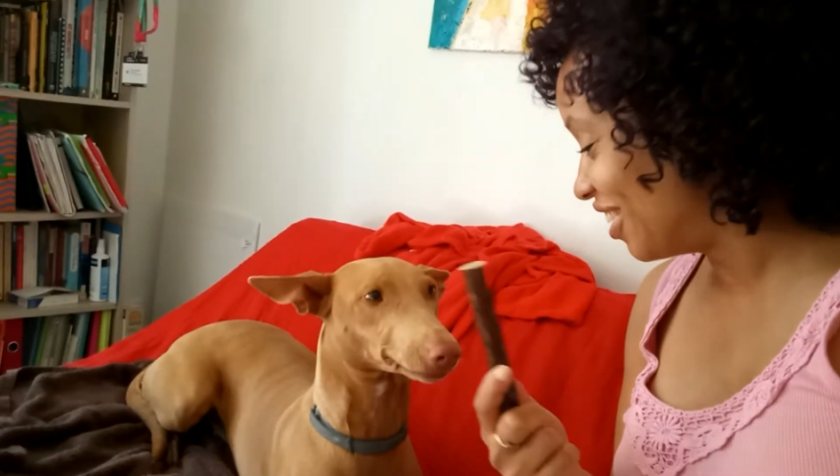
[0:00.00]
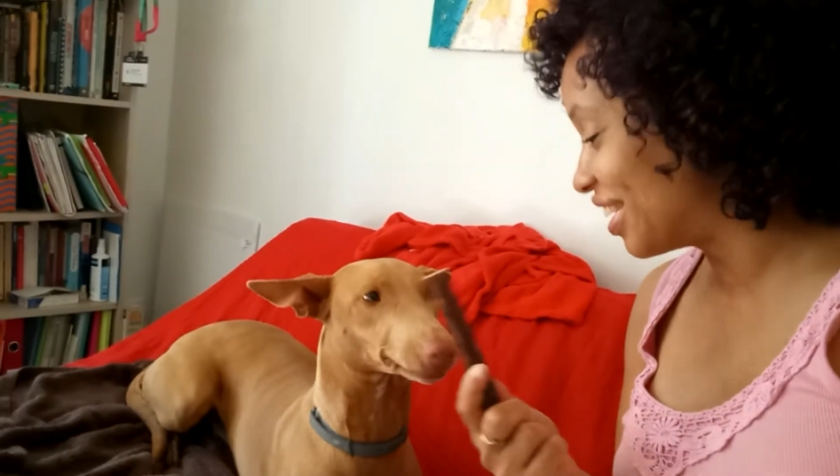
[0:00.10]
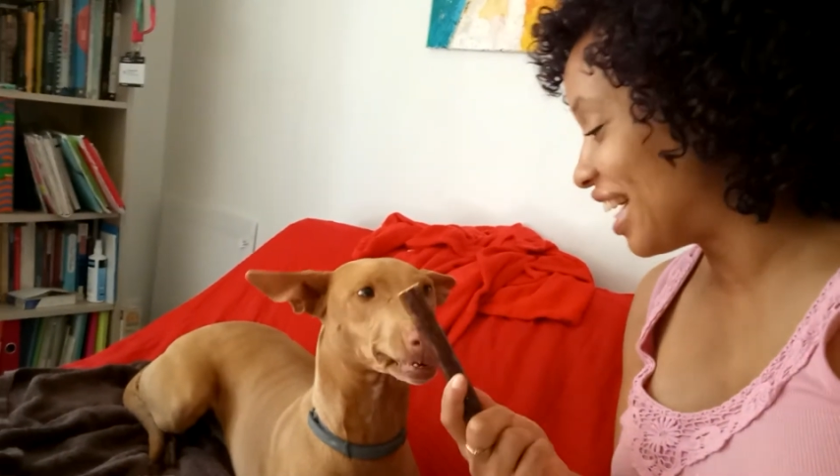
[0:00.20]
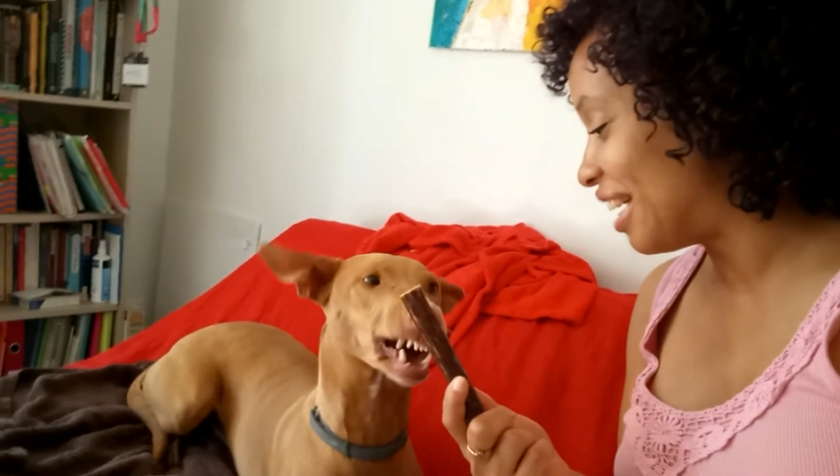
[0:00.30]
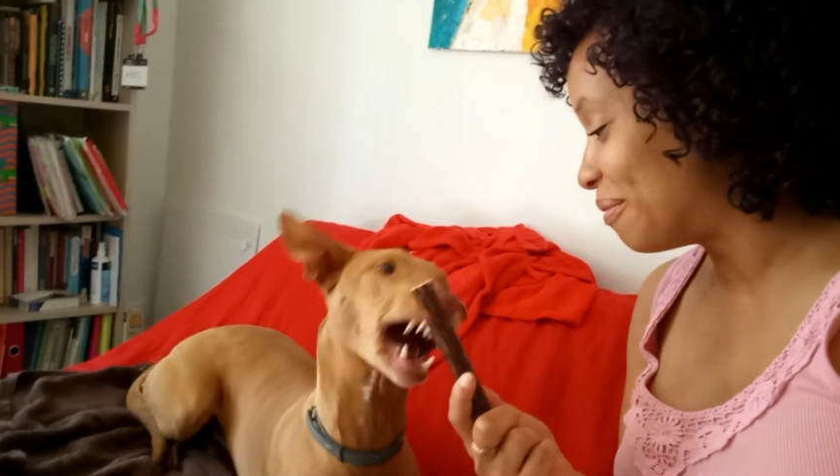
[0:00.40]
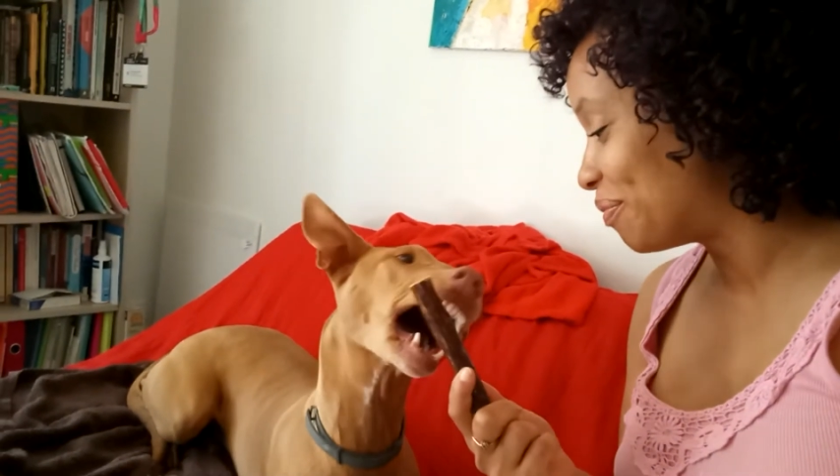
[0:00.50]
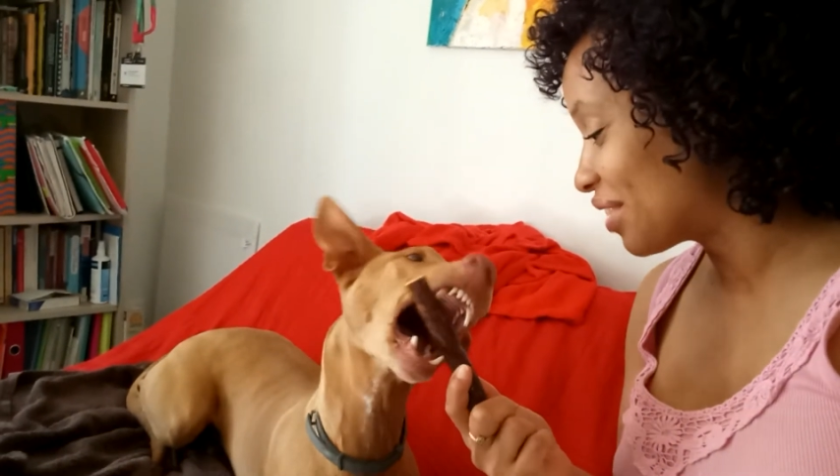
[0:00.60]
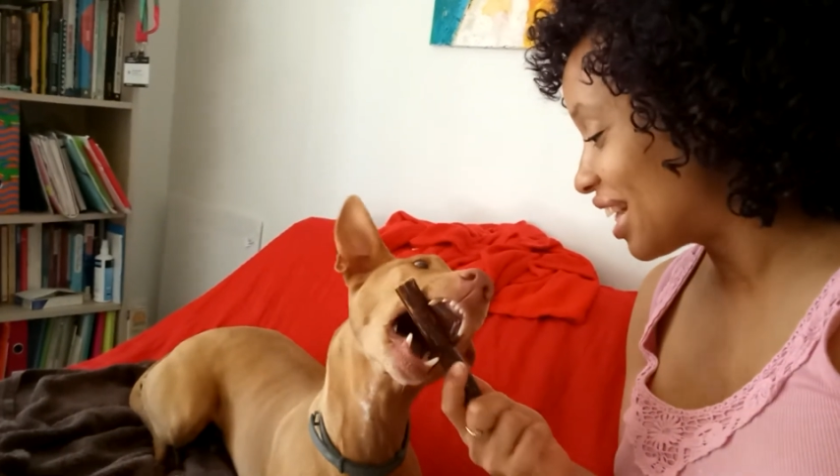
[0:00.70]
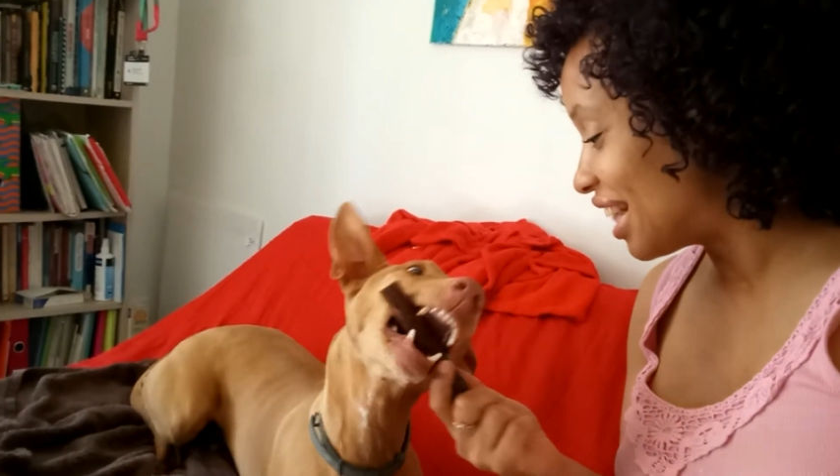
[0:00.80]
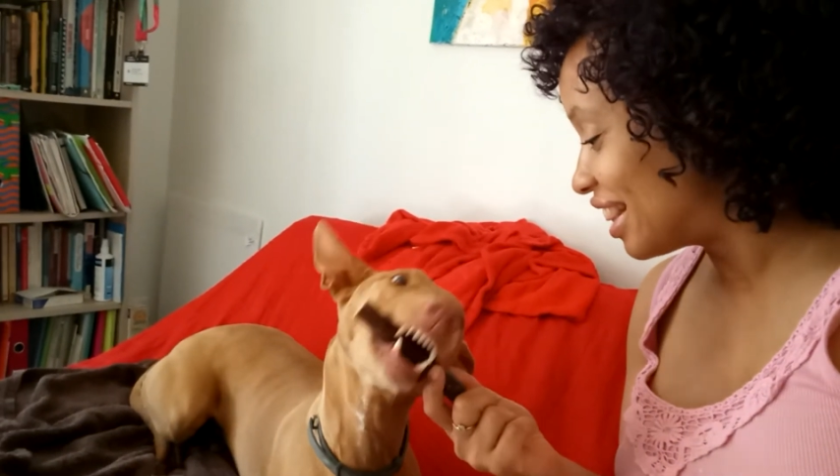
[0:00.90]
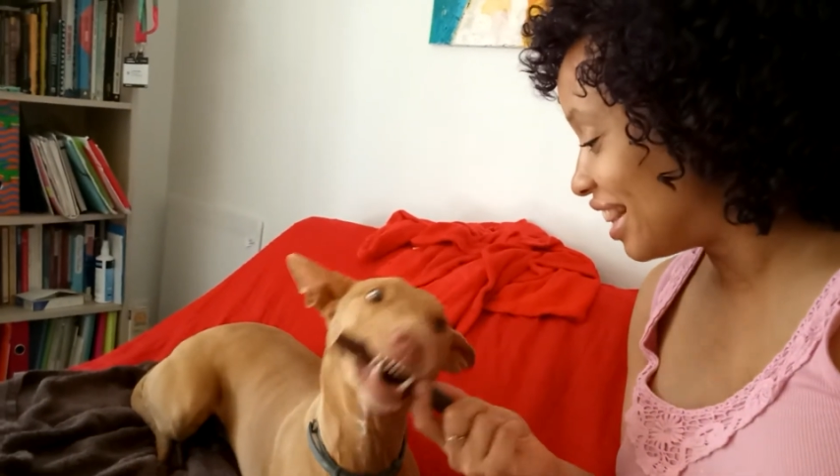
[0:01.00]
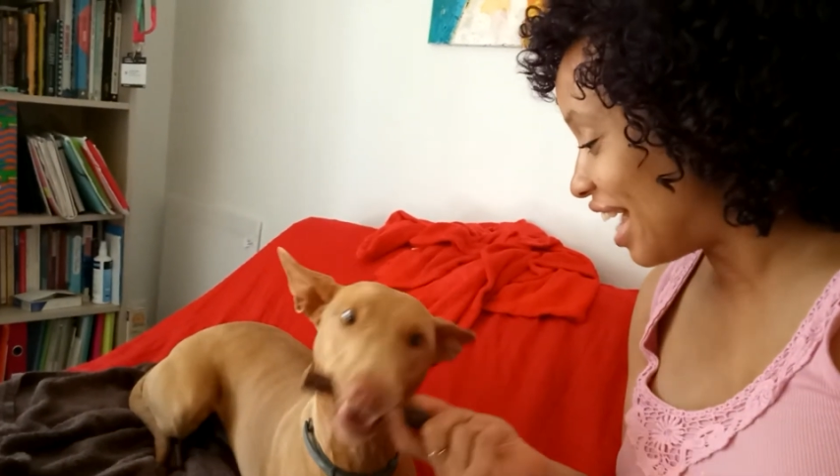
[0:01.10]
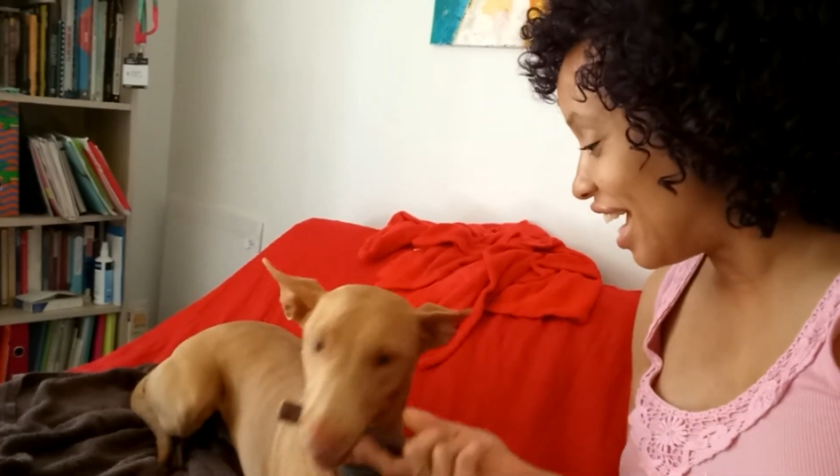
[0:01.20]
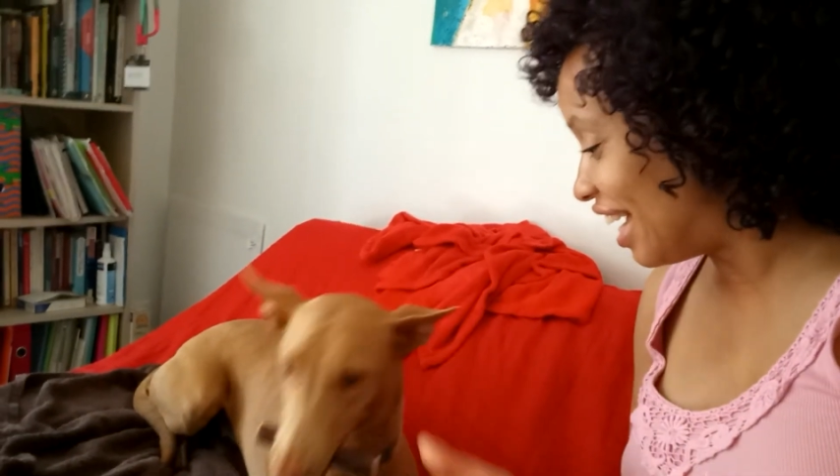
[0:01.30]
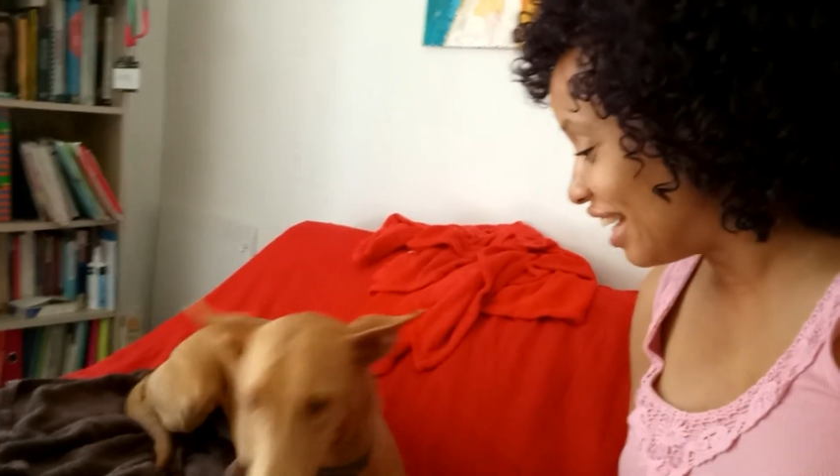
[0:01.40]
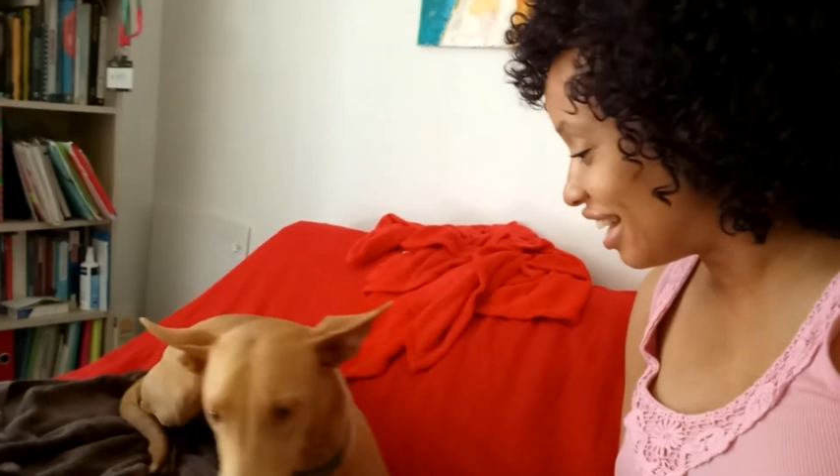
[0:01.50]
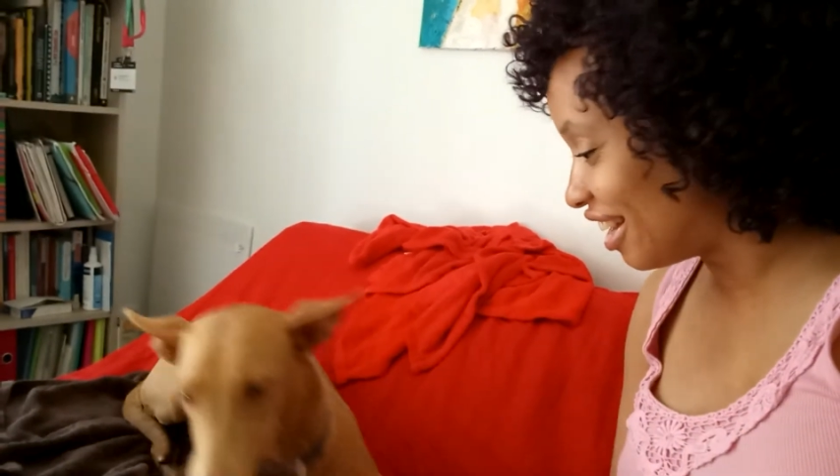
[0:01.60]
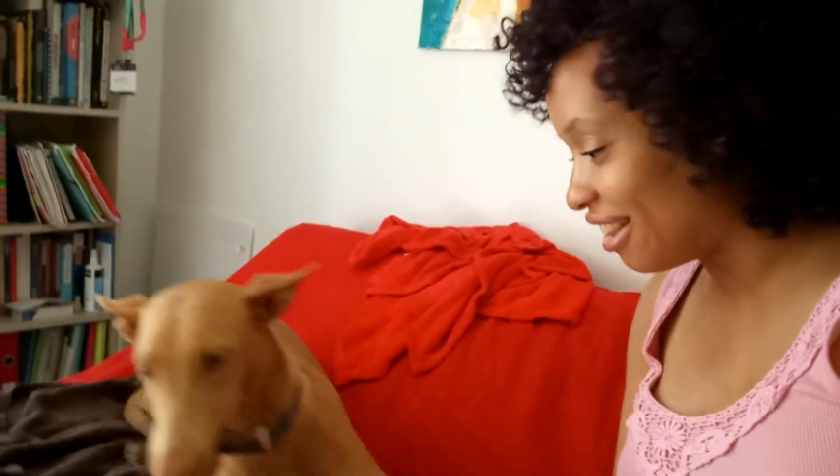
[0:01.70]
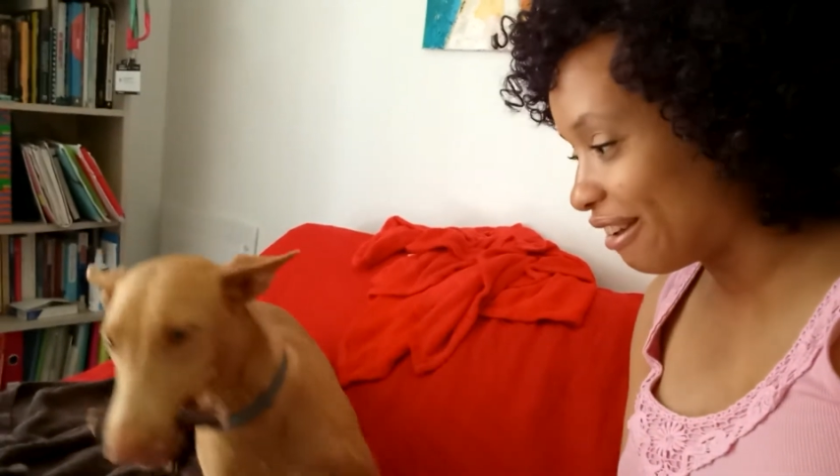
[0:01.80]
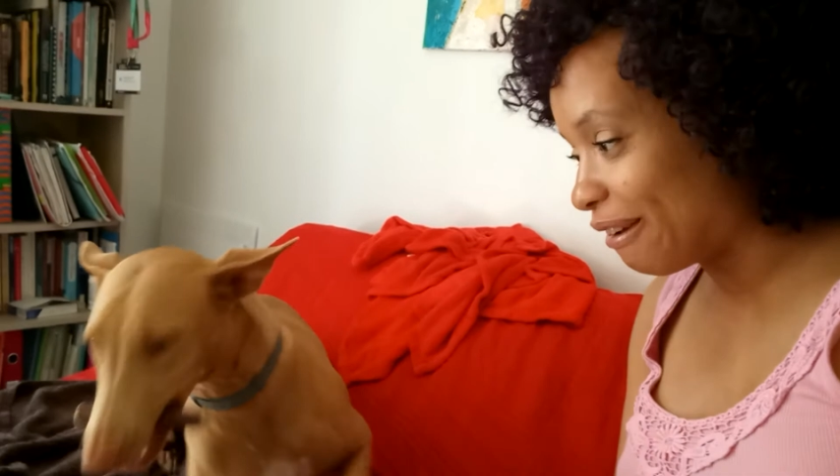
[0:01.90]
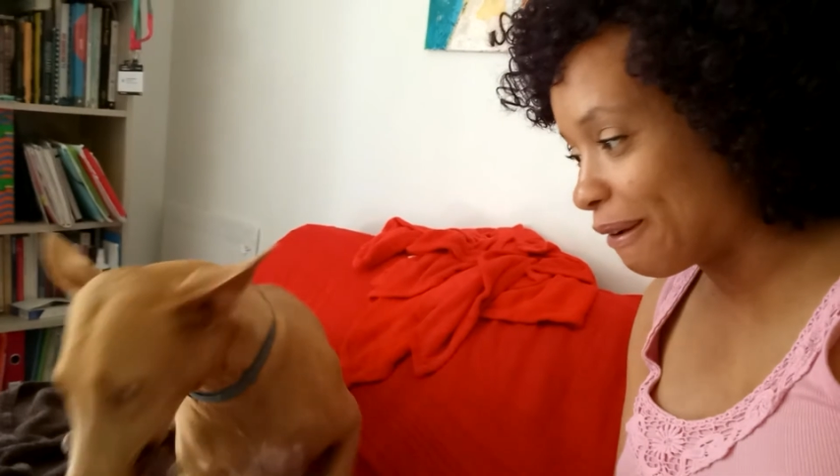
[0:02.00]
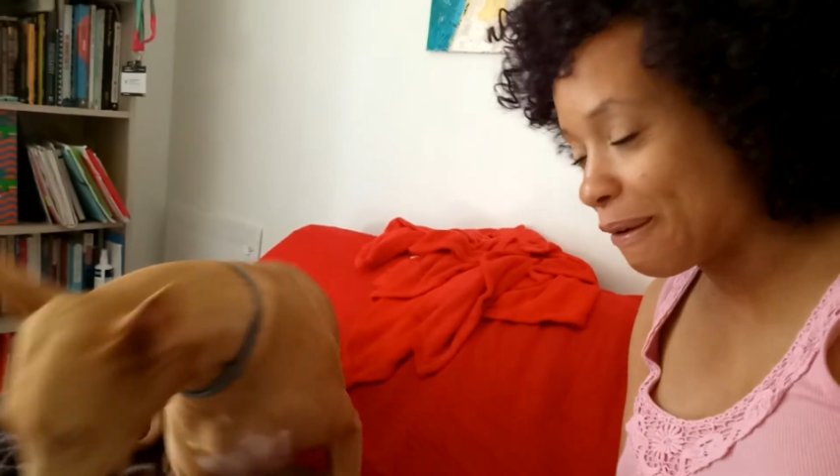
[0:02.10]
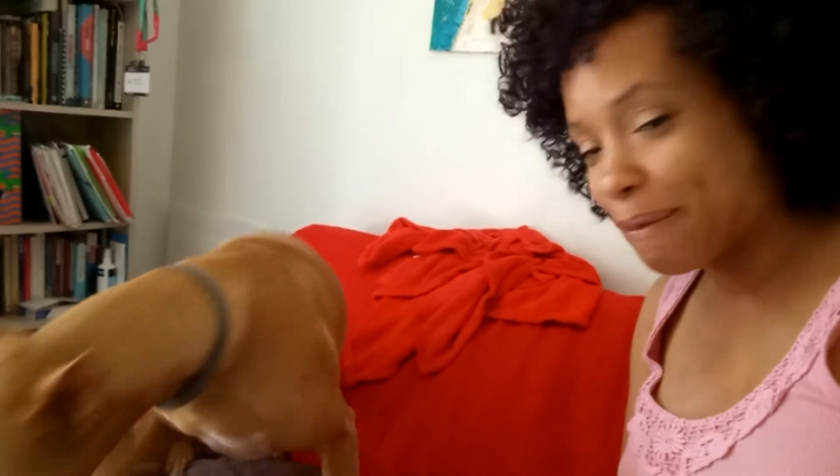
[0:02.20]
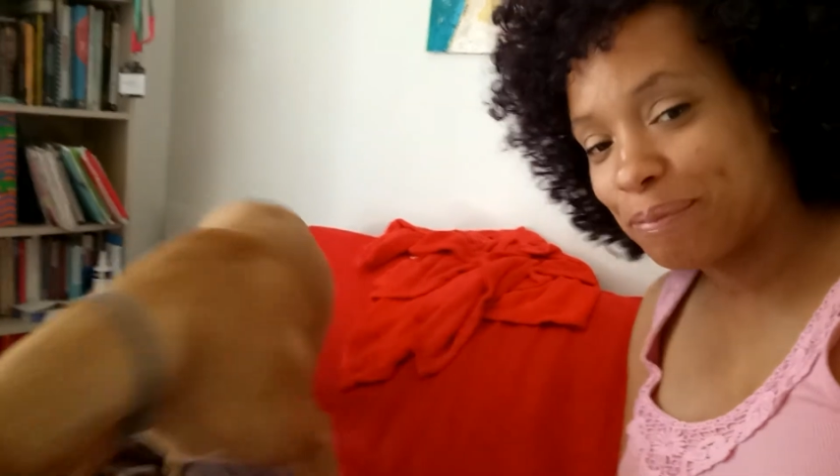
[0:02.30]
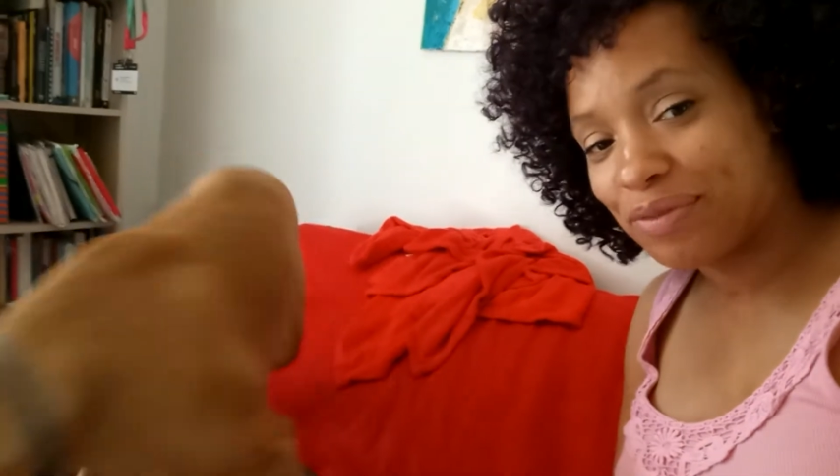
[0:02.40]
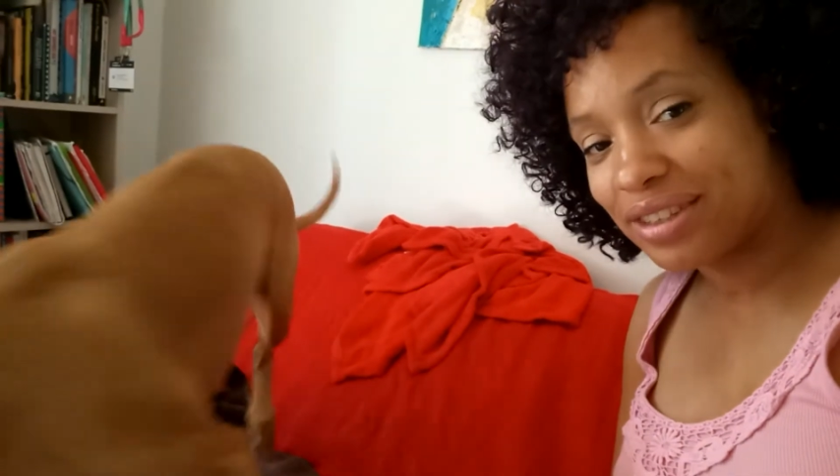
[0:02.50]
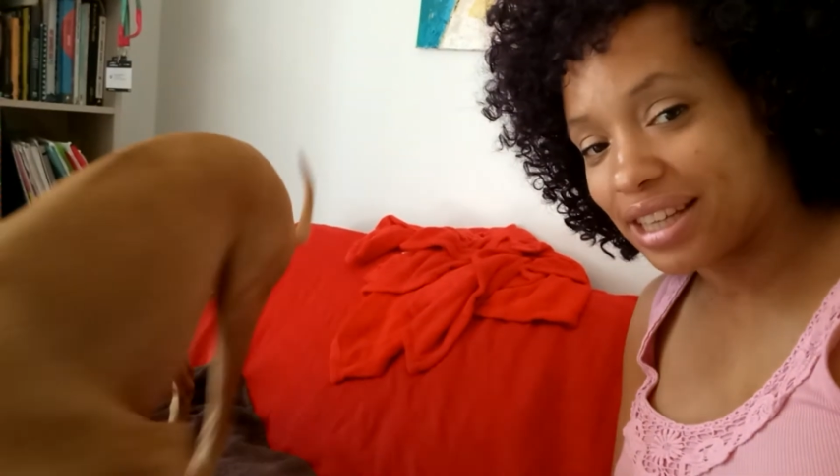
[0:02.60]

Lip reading: Okay. Thank you.